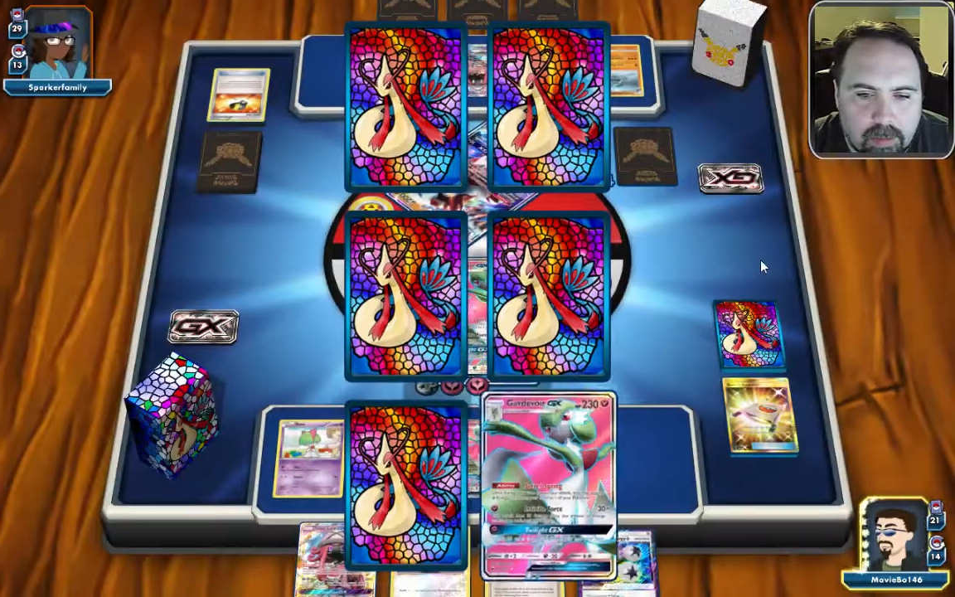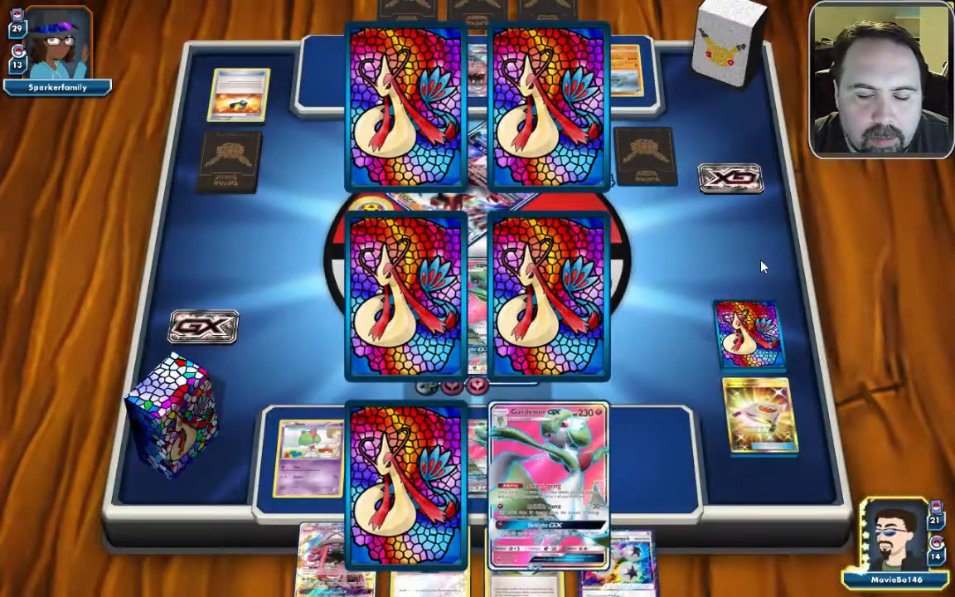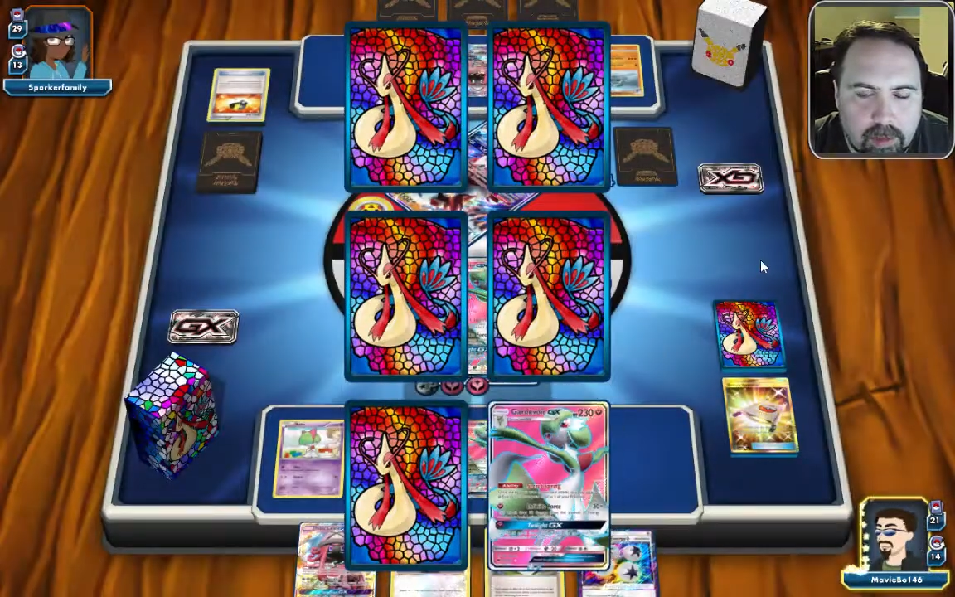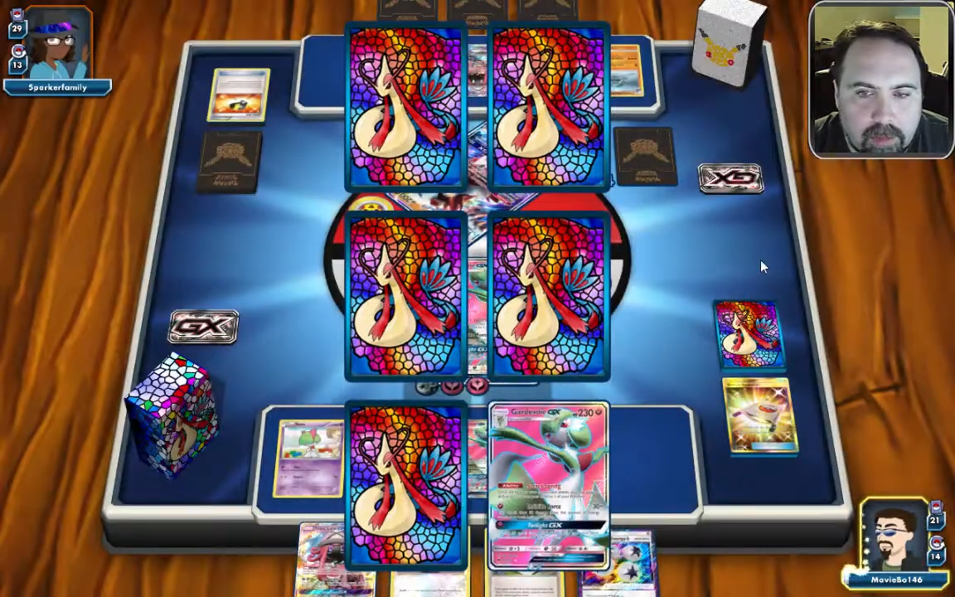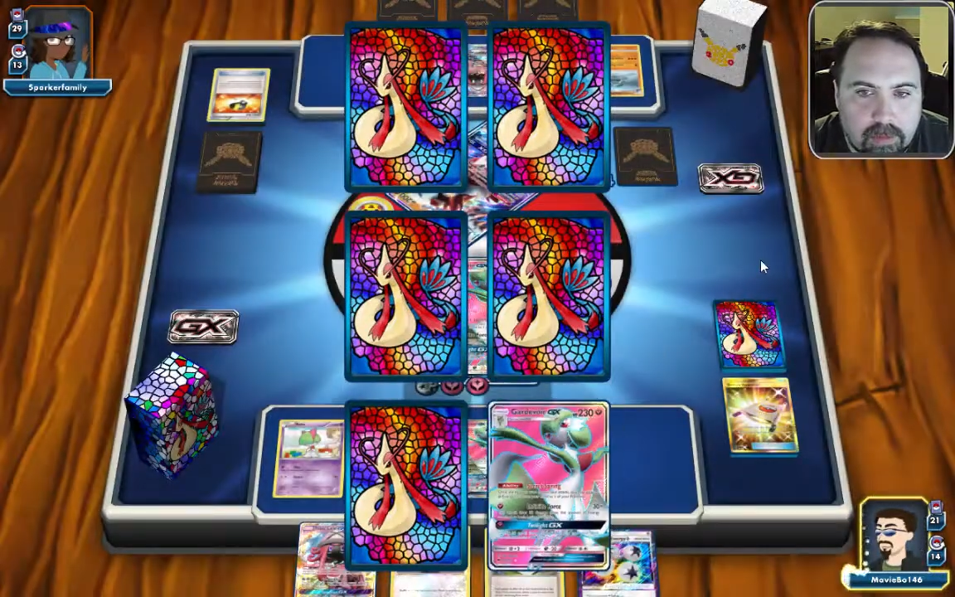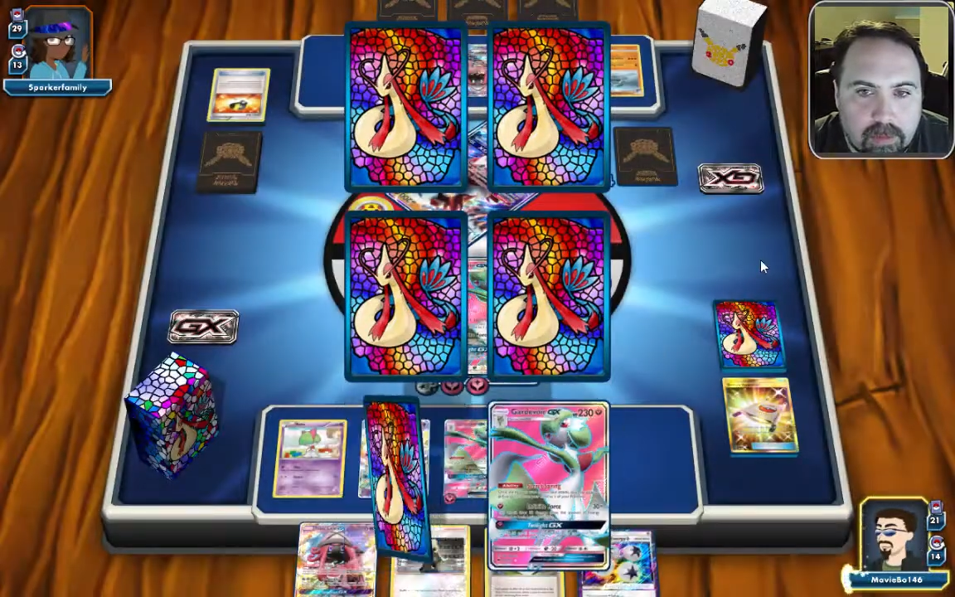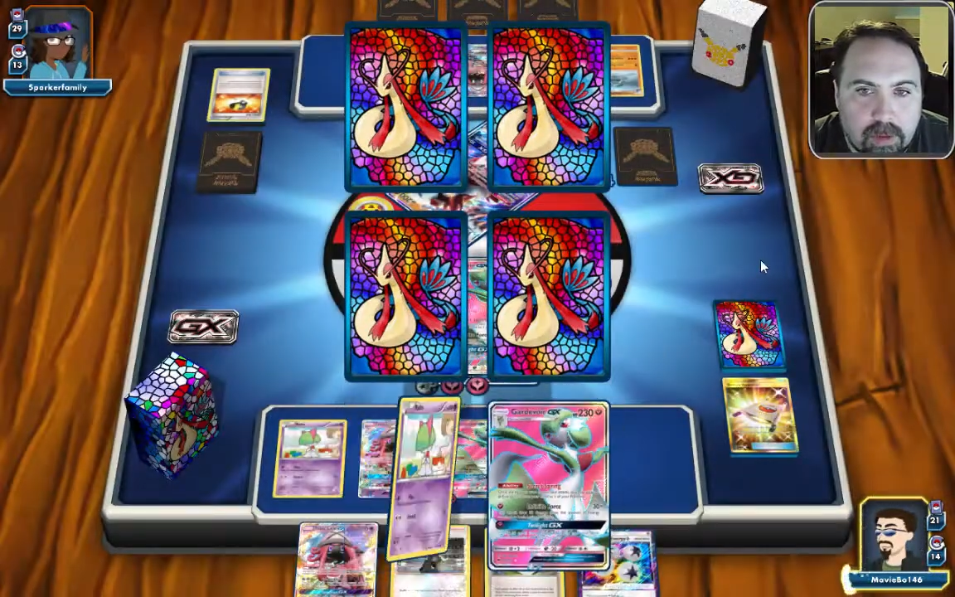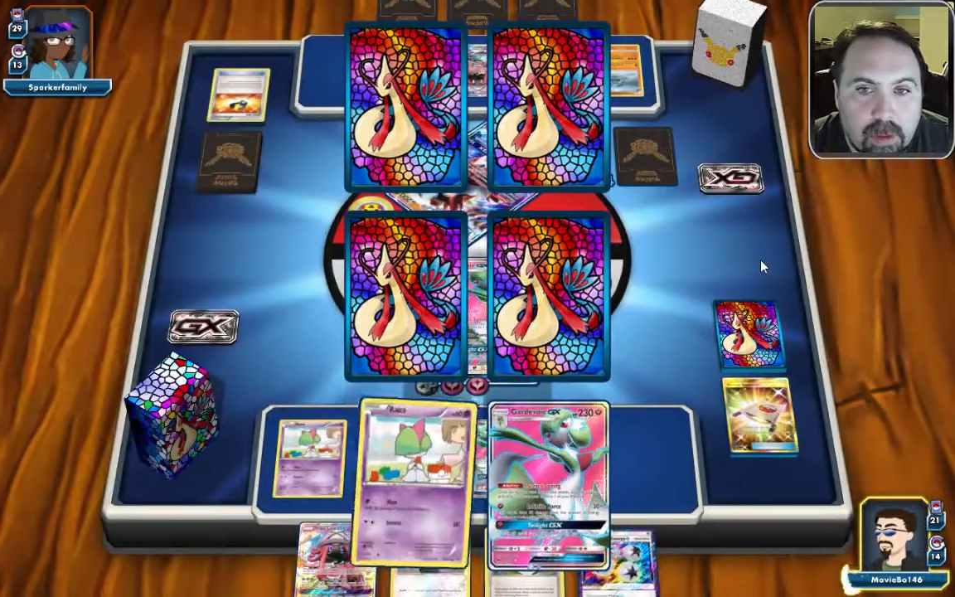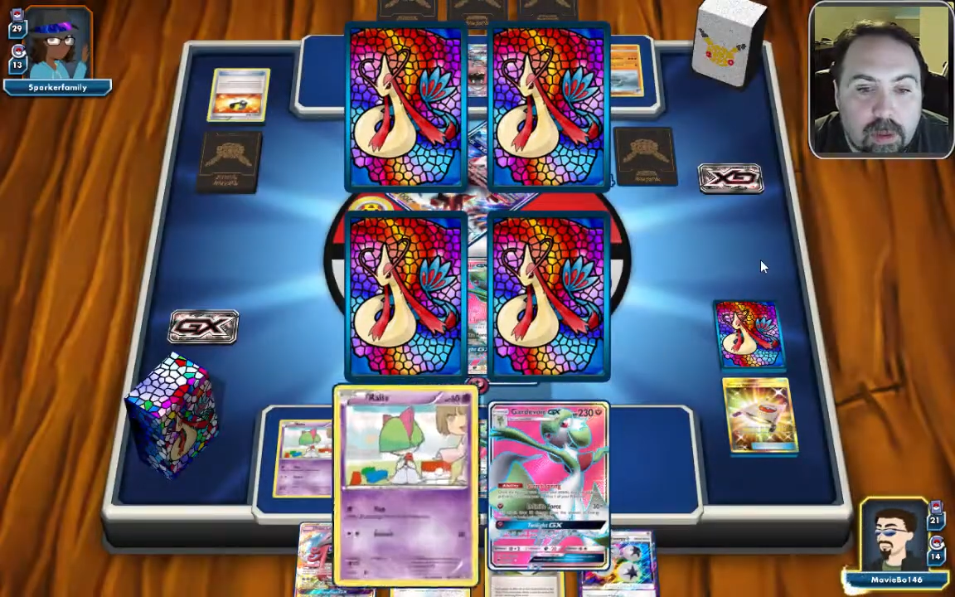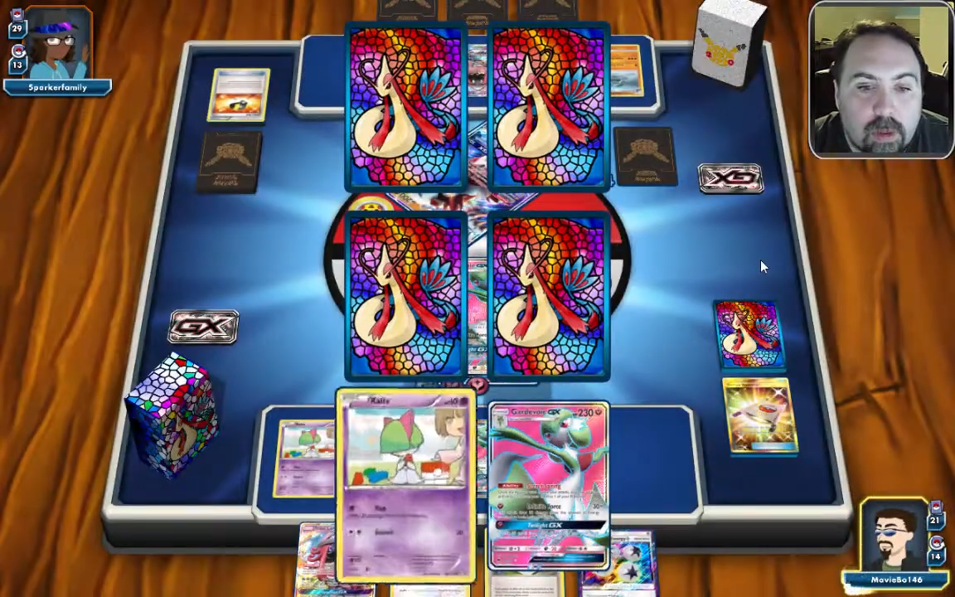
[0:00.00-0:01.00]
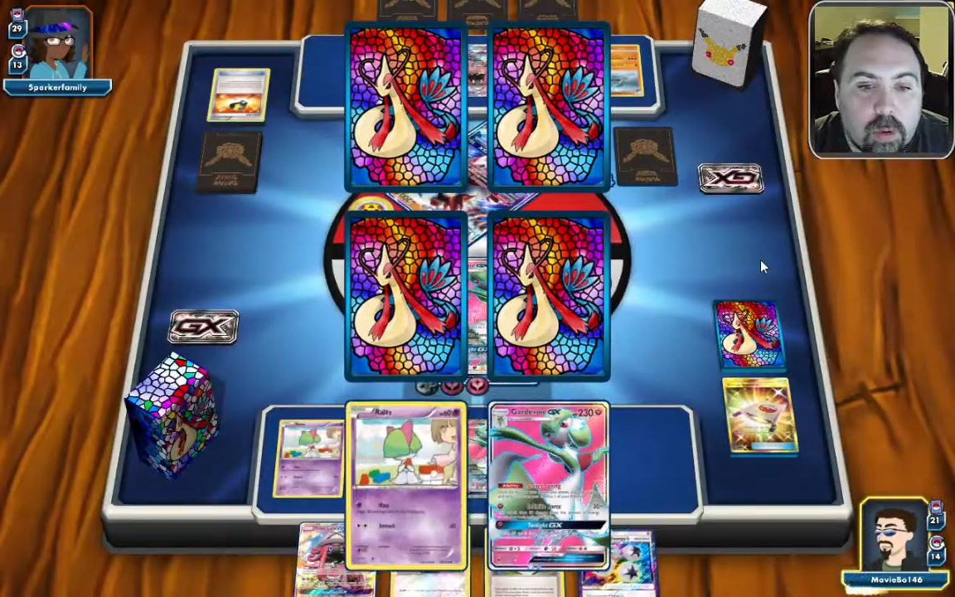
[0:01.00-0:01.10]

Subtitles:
another Ralts.